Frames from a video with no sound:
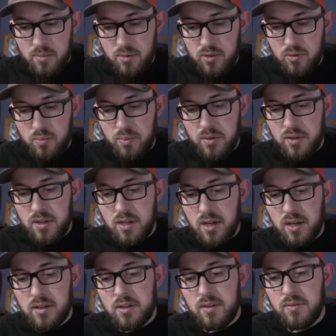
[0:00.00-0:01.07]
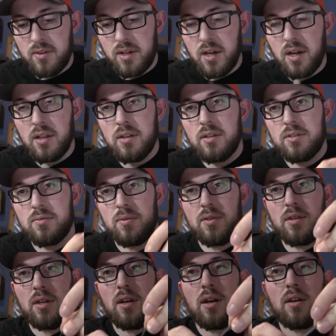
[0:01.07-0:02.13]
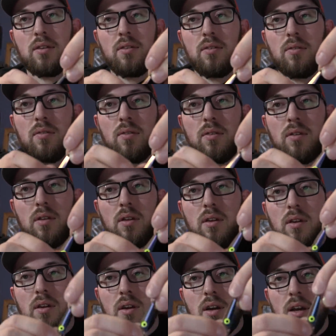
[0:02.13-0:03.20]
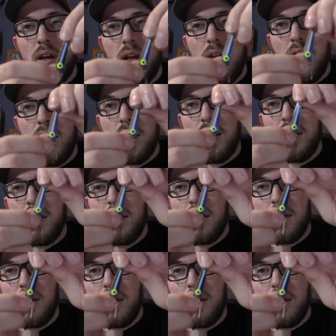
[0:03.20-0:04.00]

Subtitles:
and most productive colors with the God Tooth. I added